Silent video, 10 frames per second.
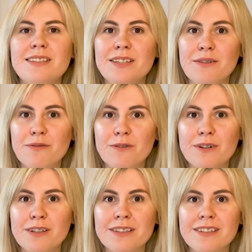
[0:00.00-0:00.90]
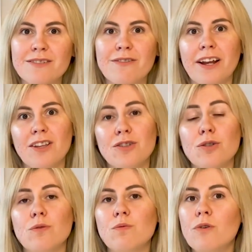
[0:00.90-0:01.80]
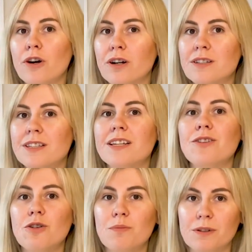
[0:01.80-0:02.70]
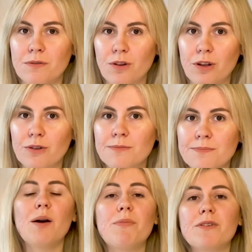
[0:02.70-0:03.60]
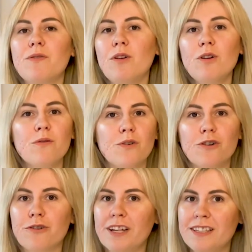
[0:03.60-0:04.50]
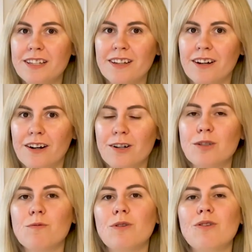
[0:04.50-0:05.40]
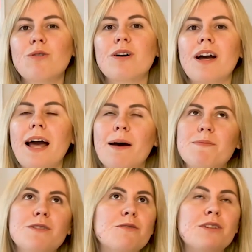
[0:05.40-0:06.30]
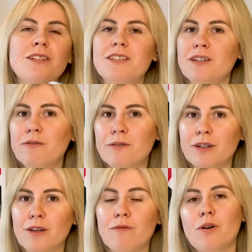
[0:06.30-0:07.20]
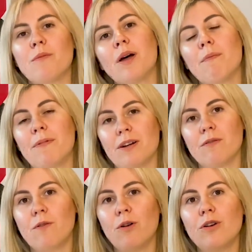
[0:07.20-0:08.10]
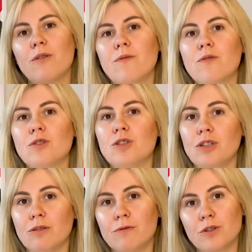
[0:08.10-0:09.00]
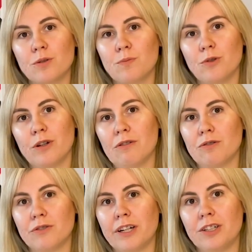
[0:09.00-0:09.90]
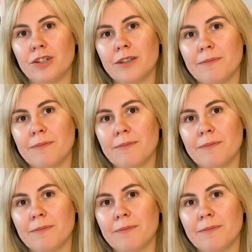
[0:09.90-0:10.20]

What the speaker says: different range of works in your portfolio. A portfolio for greeting cards would look absolutely different from a portfolio for children's book illustration.